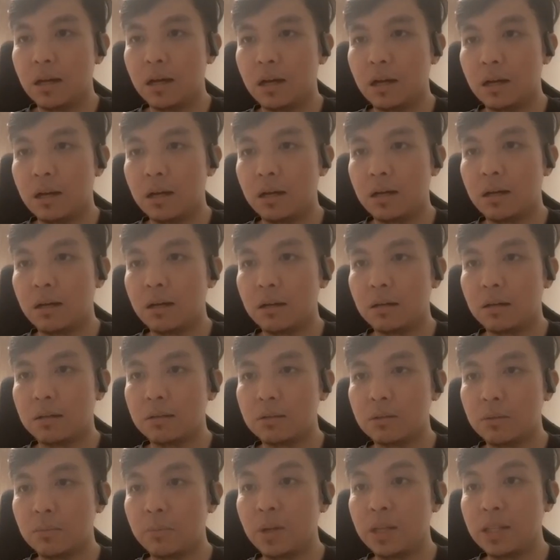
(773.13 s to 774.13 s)

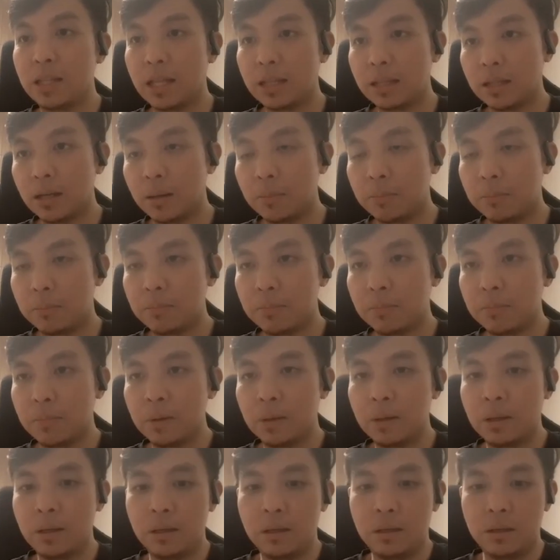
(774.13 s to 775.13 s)
to bring that up.
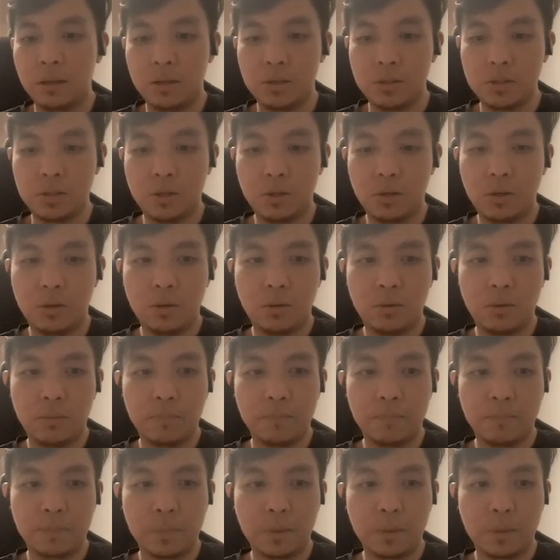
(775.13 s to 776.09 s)
So